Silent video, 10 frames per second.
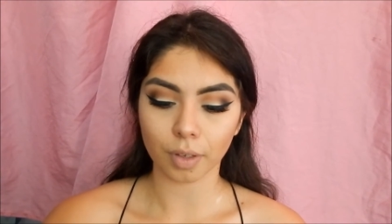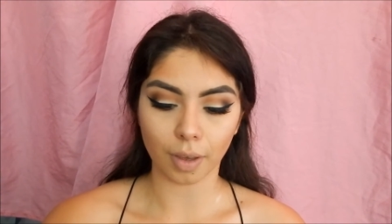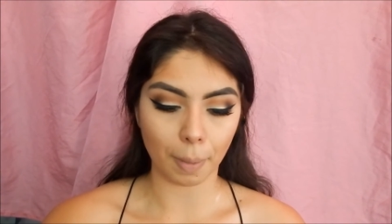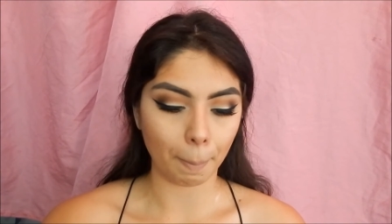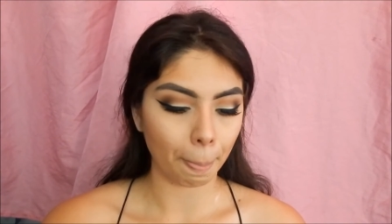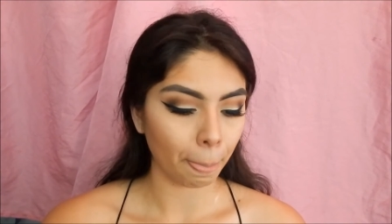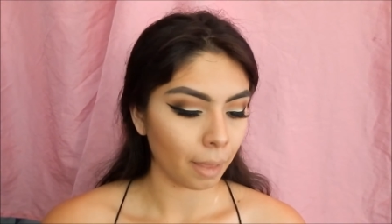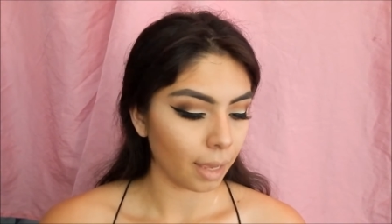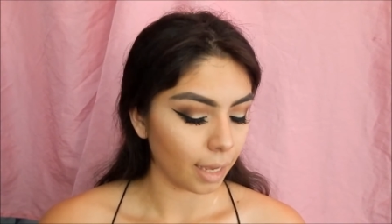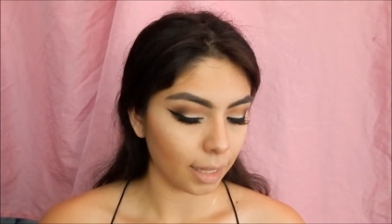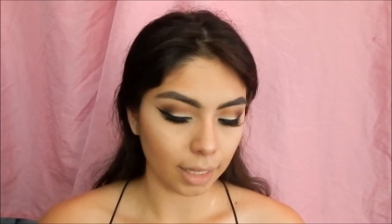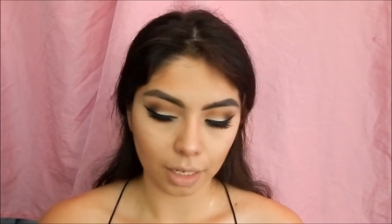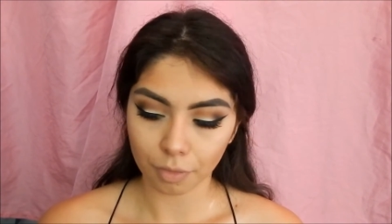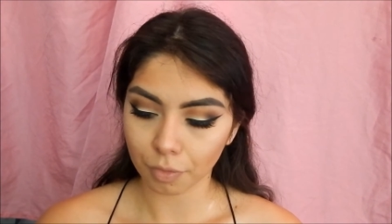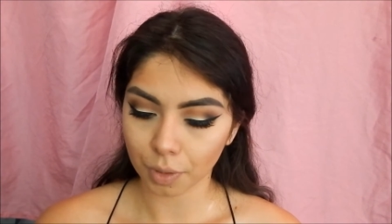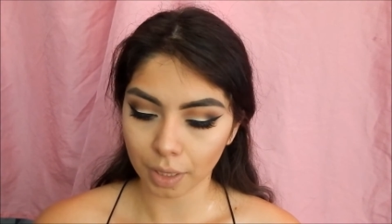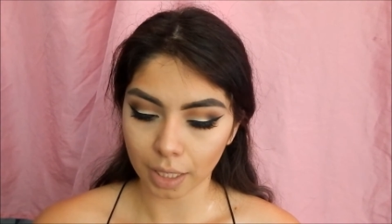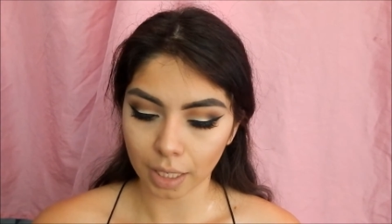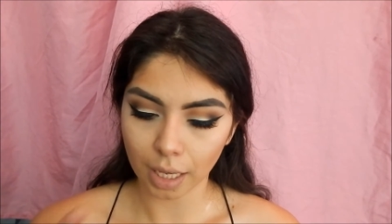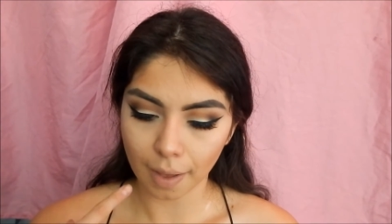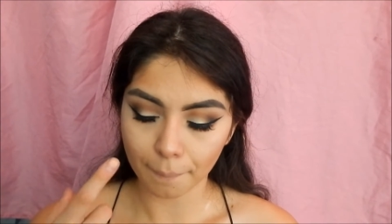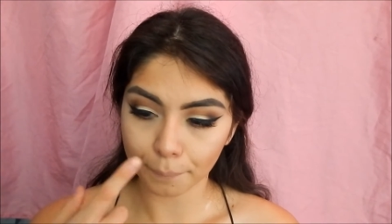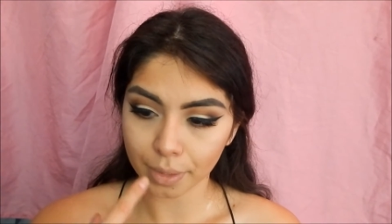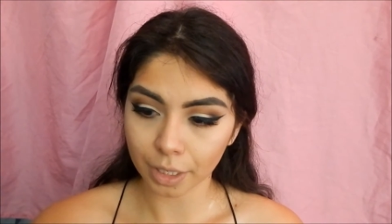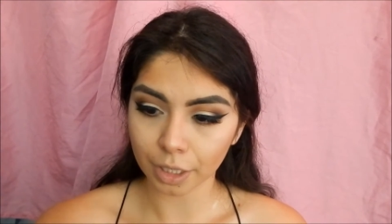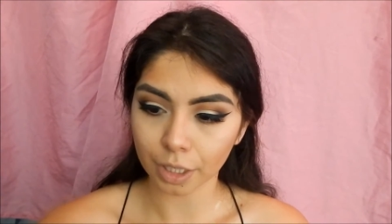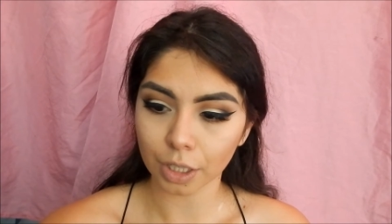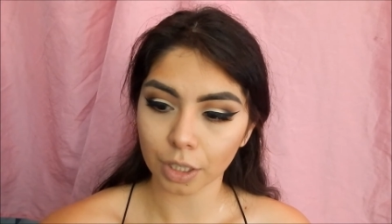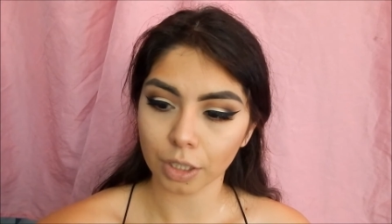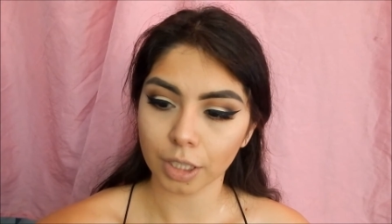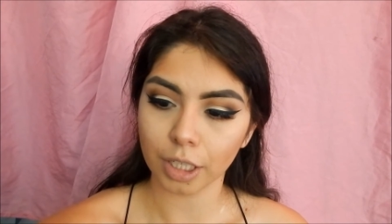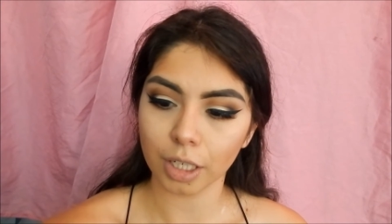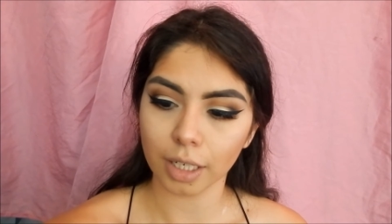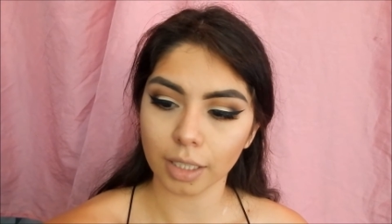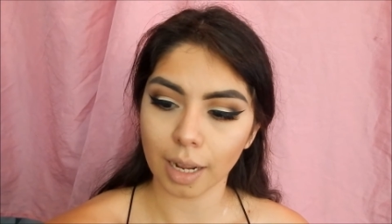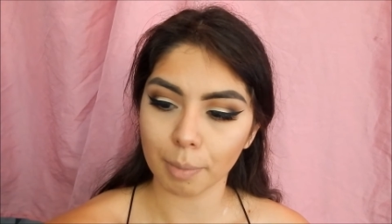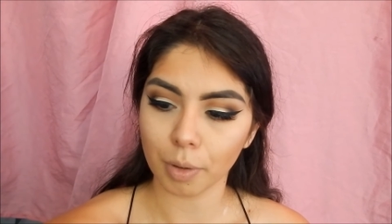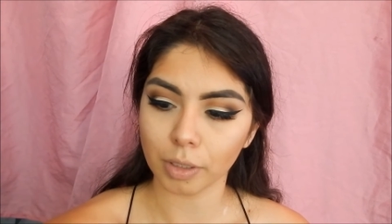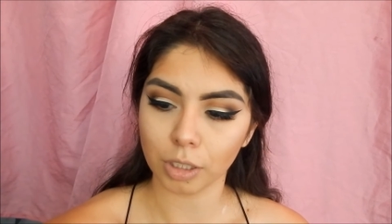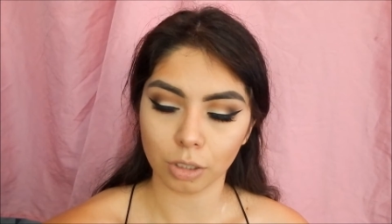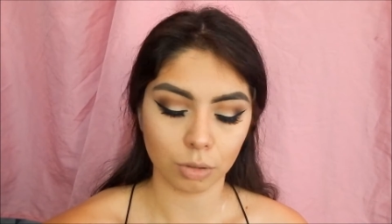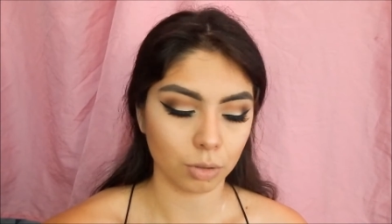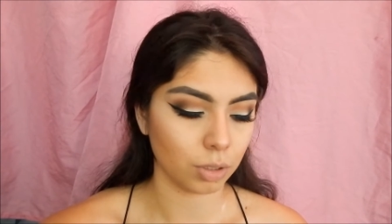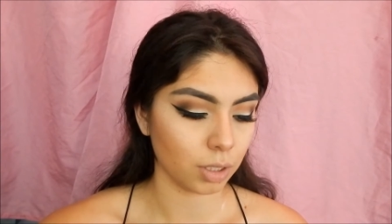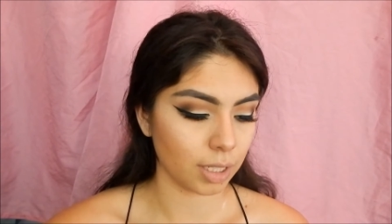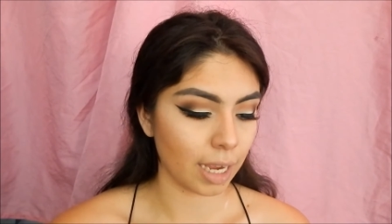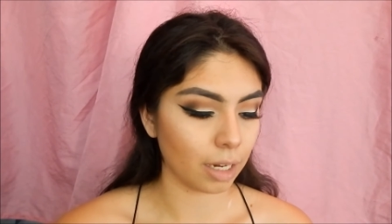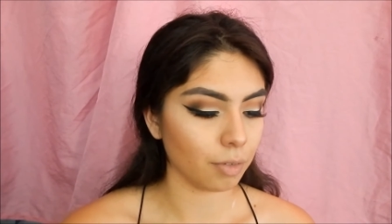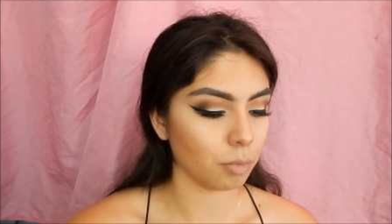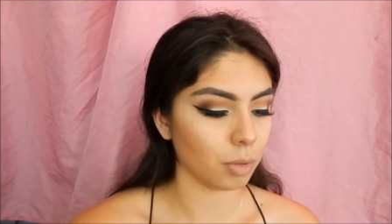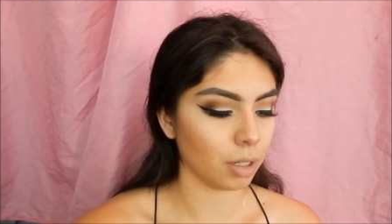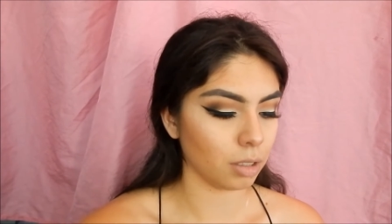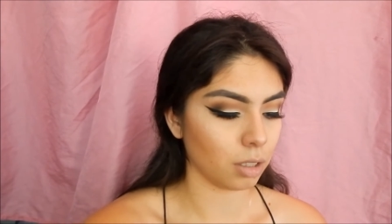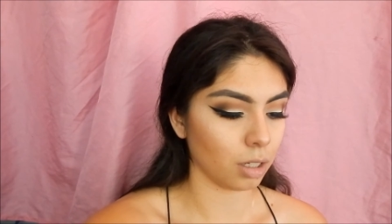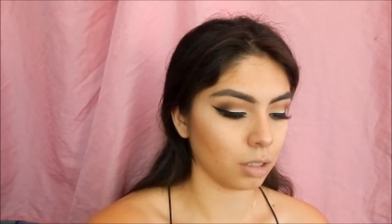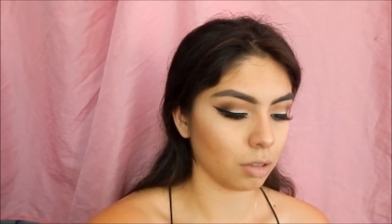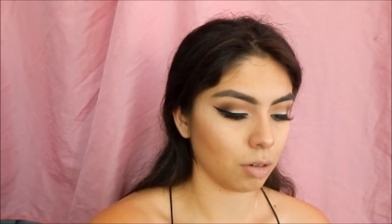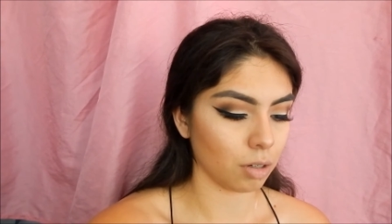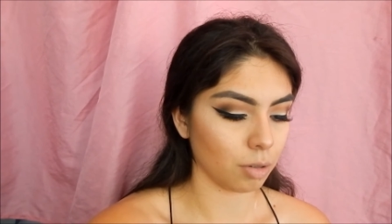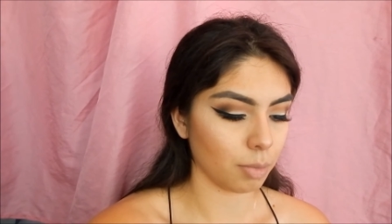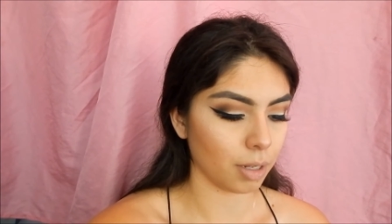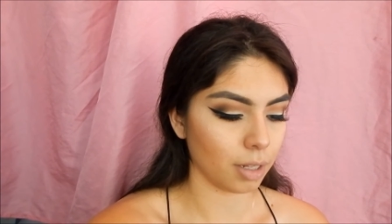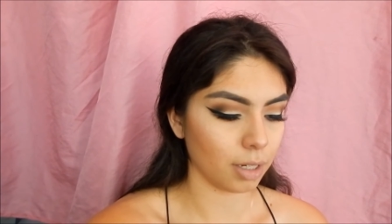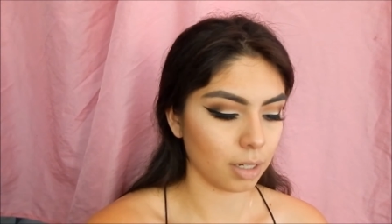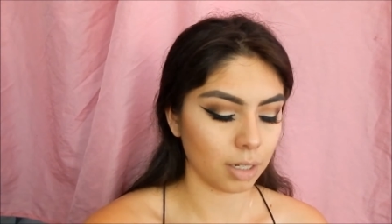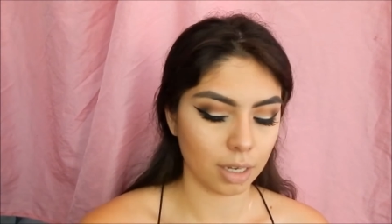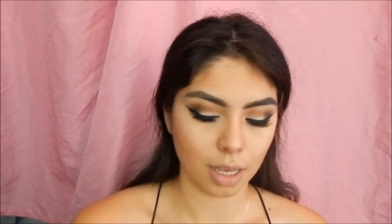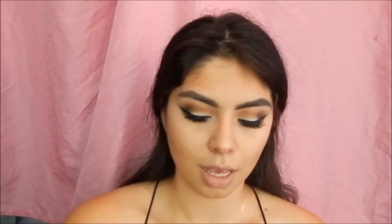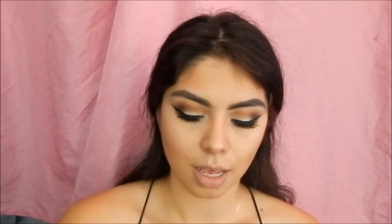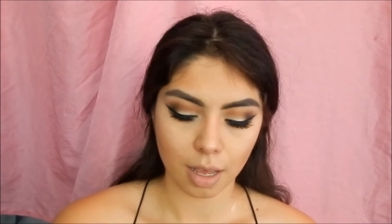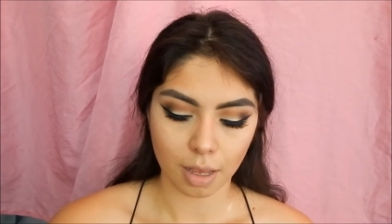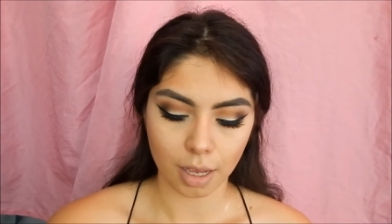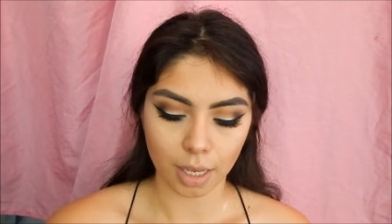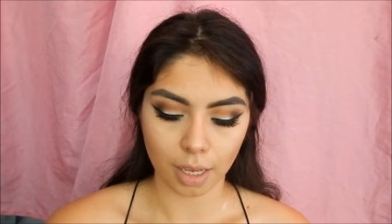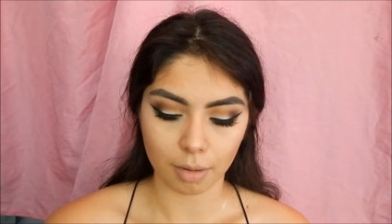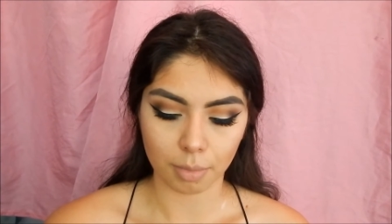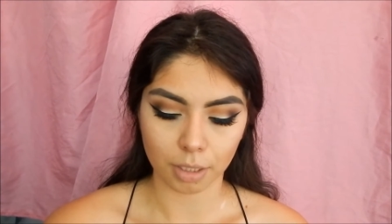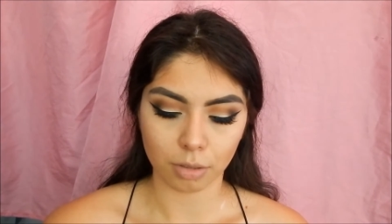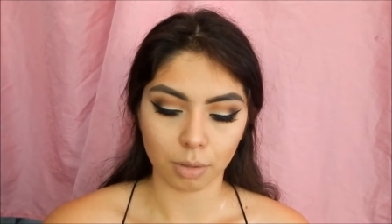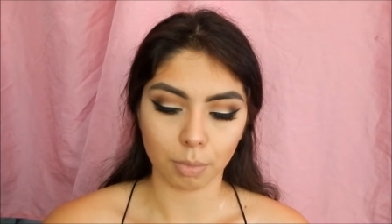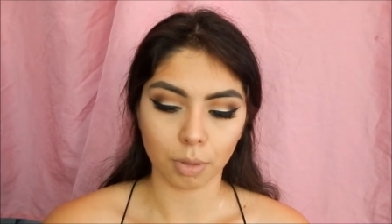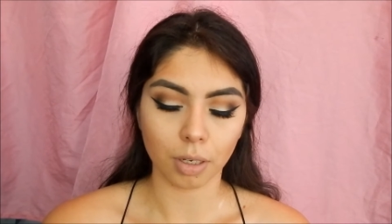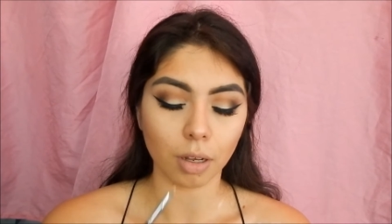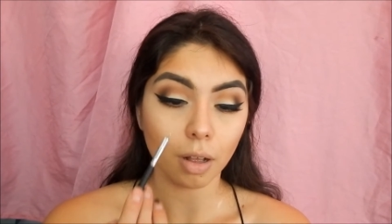Okay, and then for the inner tear duct, I'm going to use Sand from the Anastasia Contour Palette. Again, mixed with Bootycall.